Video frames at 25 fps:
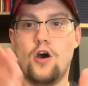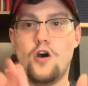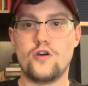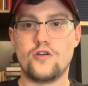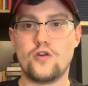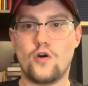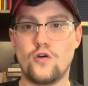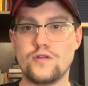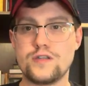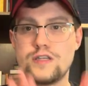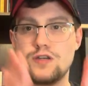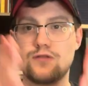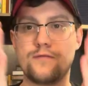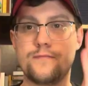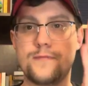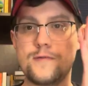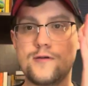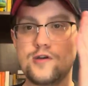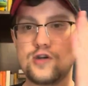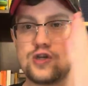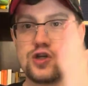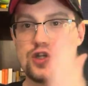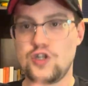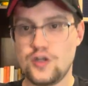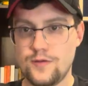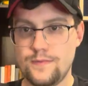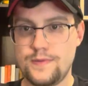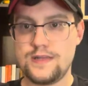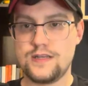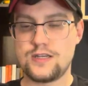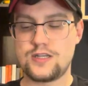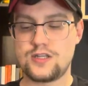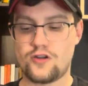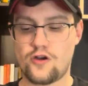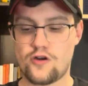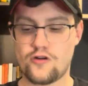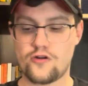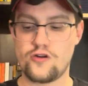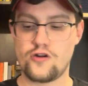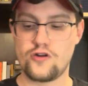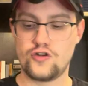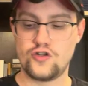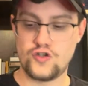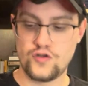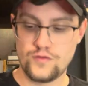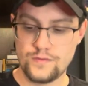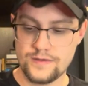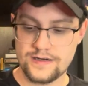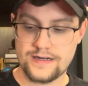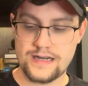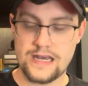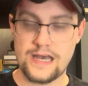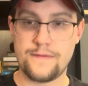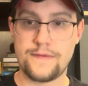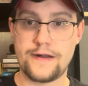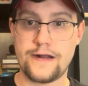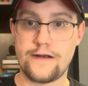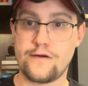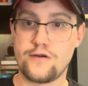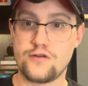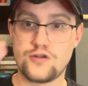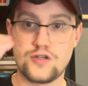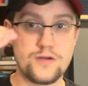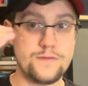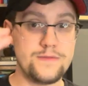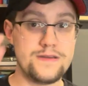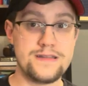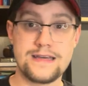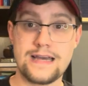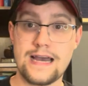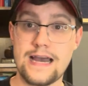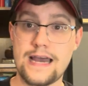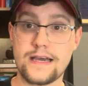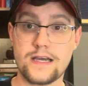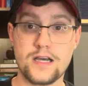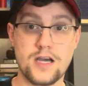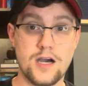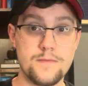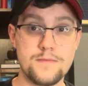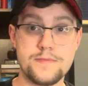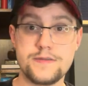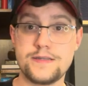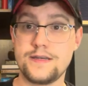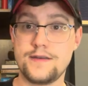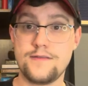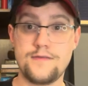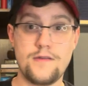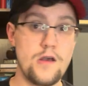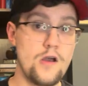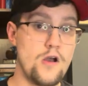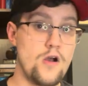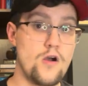Jose Ramirez should be the starter. Junior Caminero should be the guy that comes in